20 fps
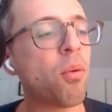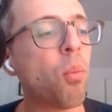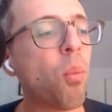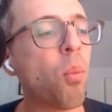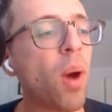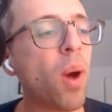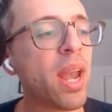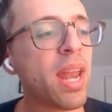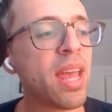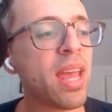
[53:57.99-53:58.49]
But
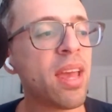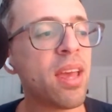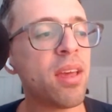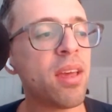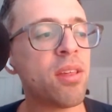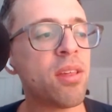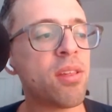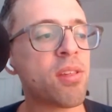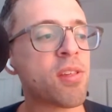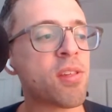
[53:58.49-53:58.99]
like, what
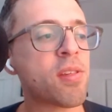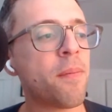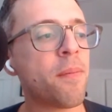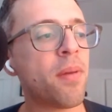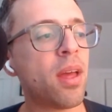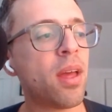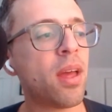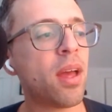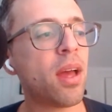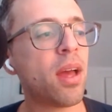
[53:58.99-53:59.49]

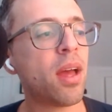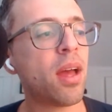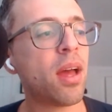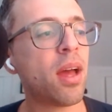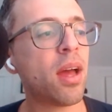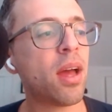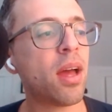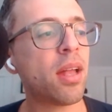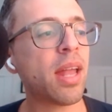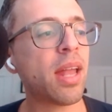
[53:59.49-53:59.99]
is,
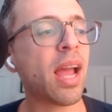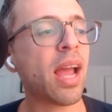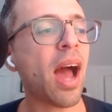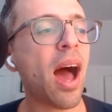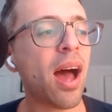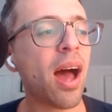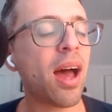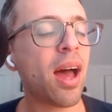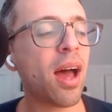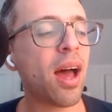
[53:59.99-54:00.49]
like,